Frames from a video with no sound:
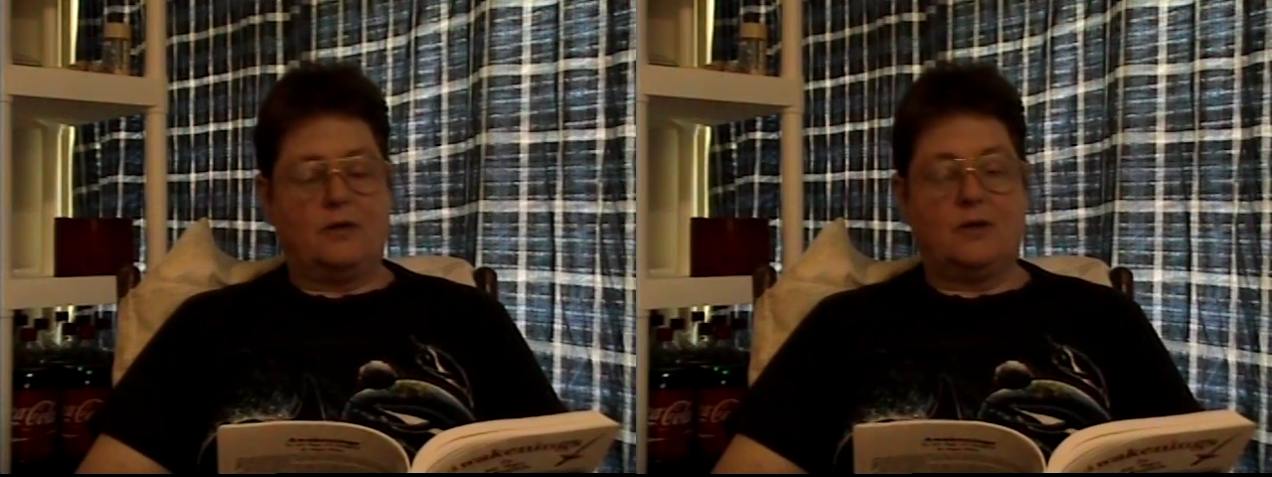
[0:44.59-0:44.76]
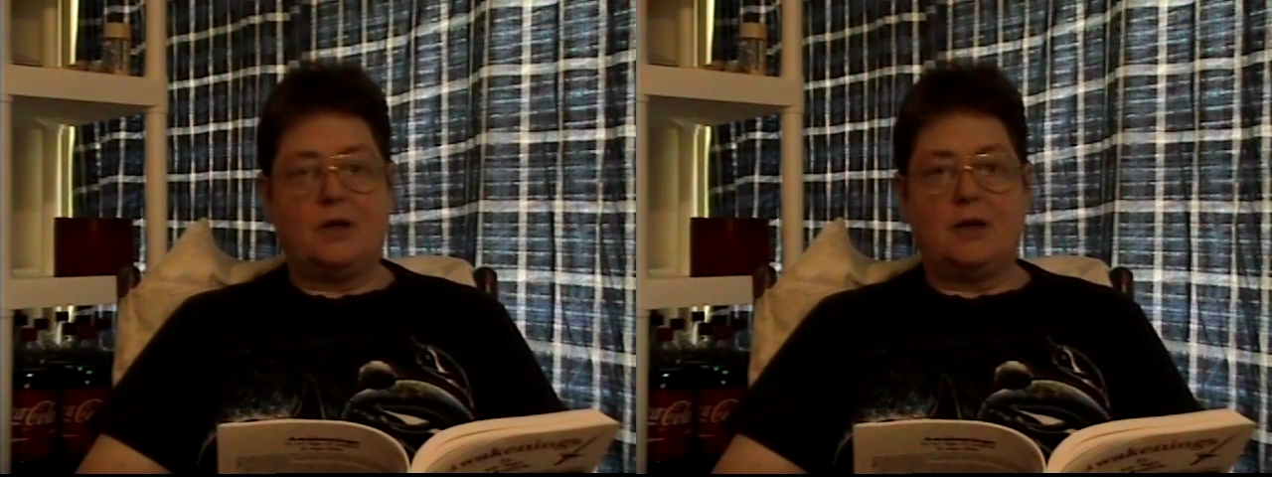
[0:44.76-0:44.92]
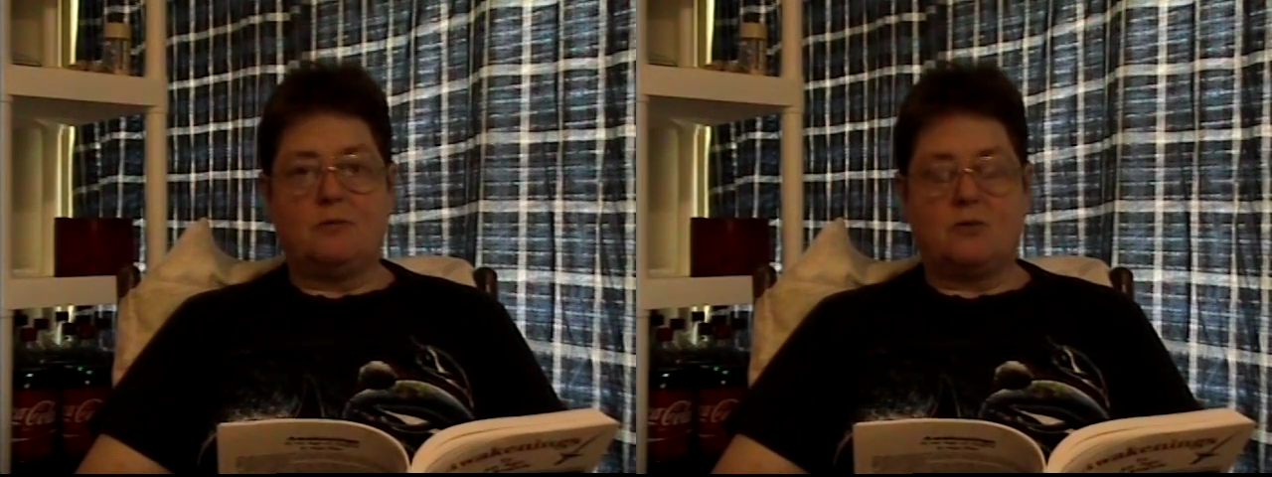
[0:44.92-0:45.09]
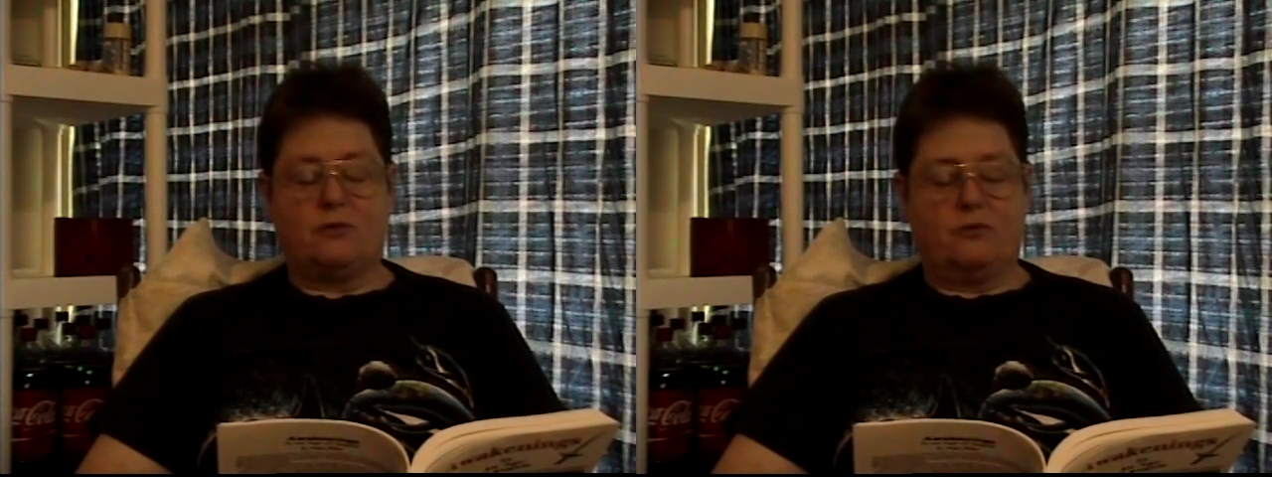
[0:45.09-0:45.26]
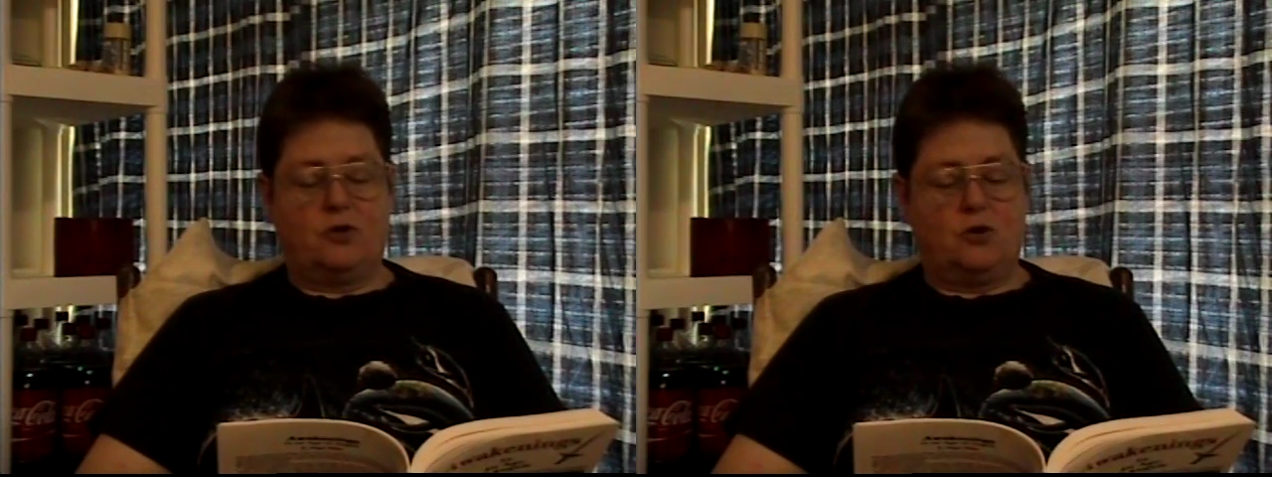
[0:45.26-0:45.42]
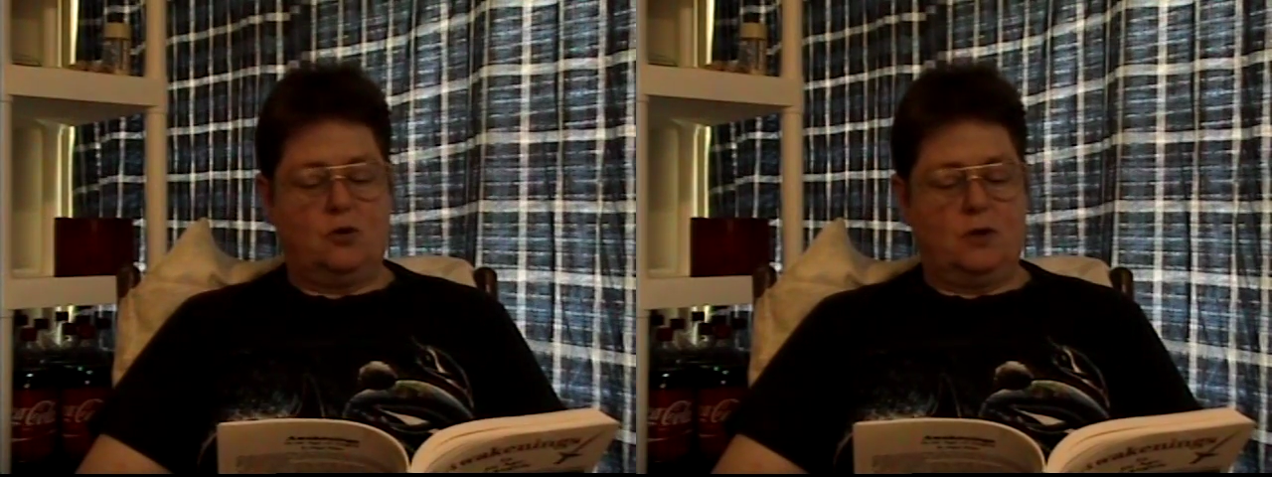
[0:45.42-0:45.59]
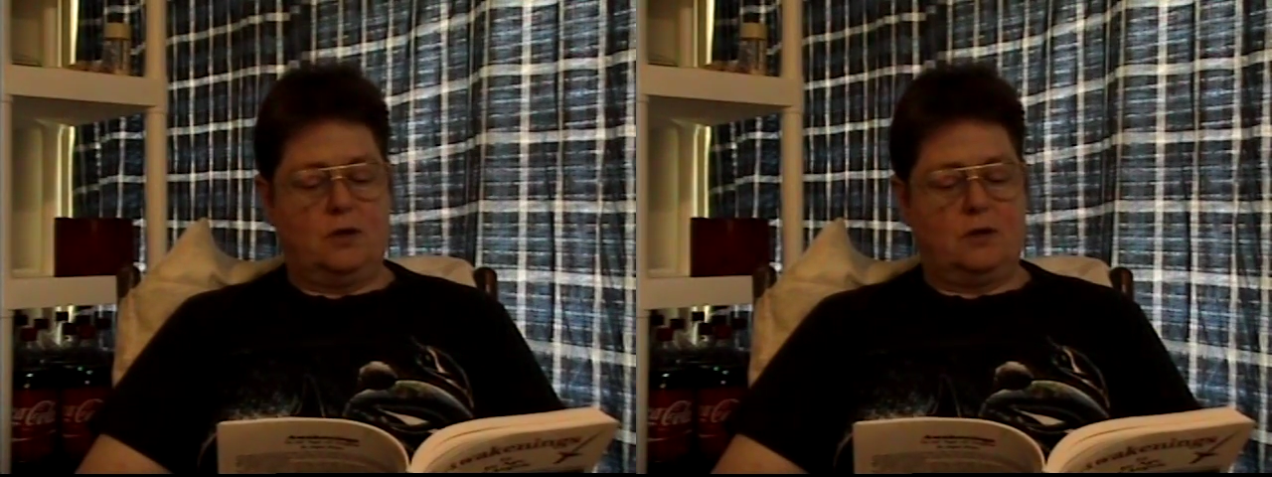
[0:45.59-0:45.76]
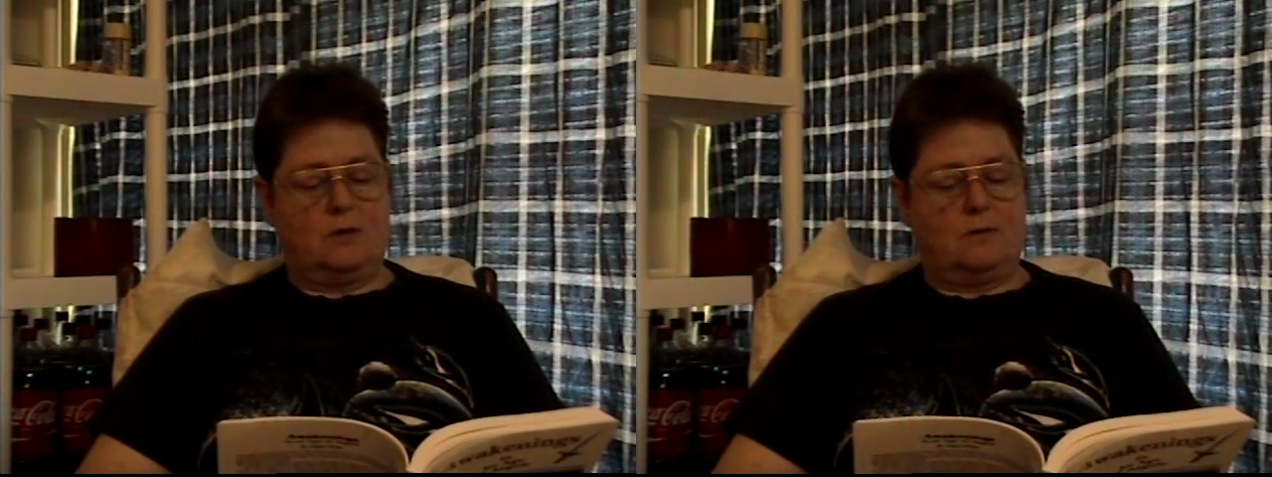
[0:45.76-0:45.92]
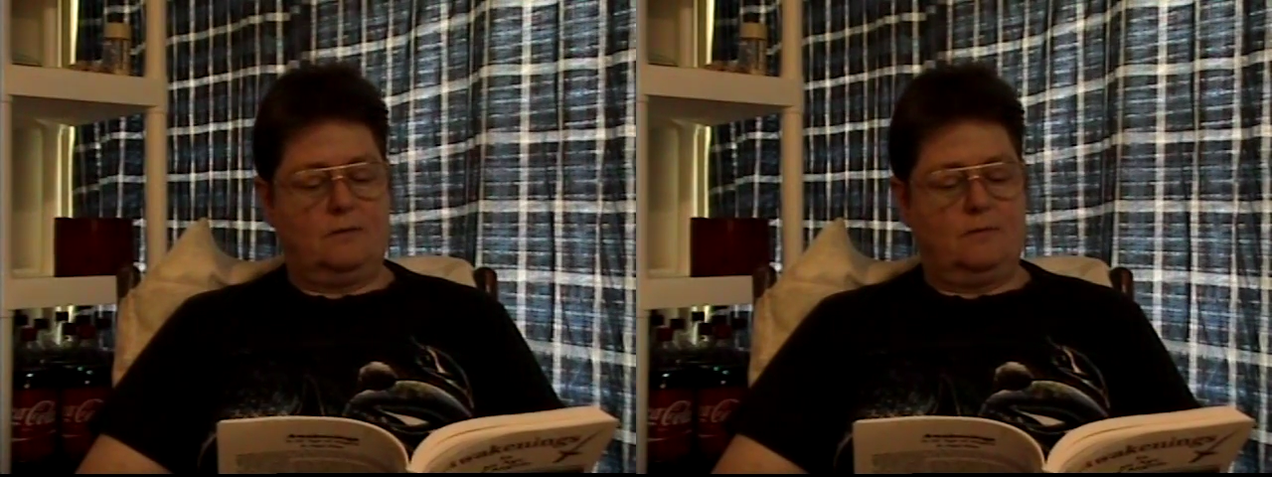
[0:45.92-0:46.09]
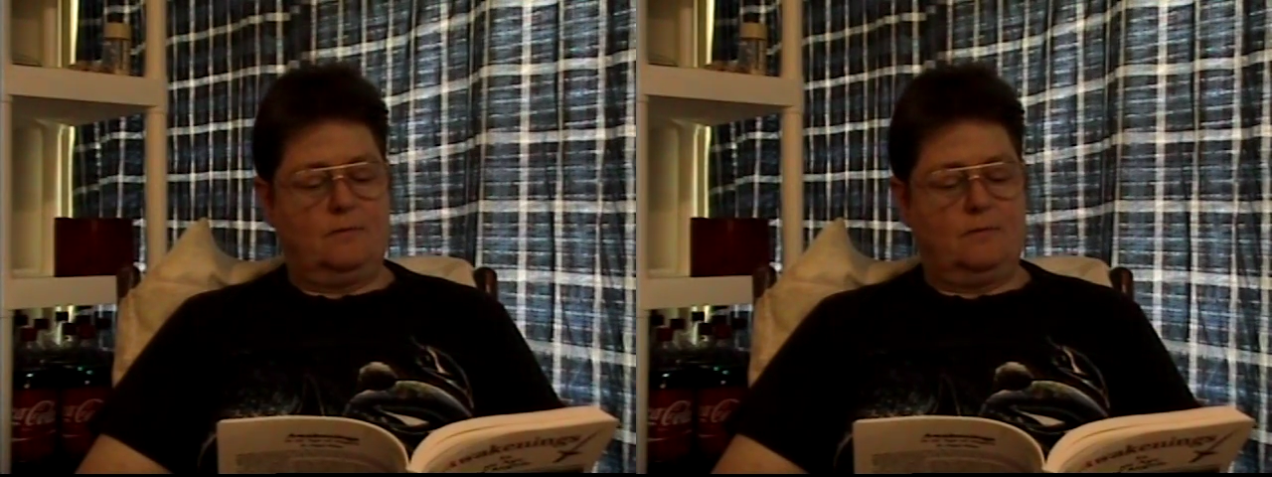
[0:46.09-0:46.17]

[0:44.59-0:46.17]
themes of choice.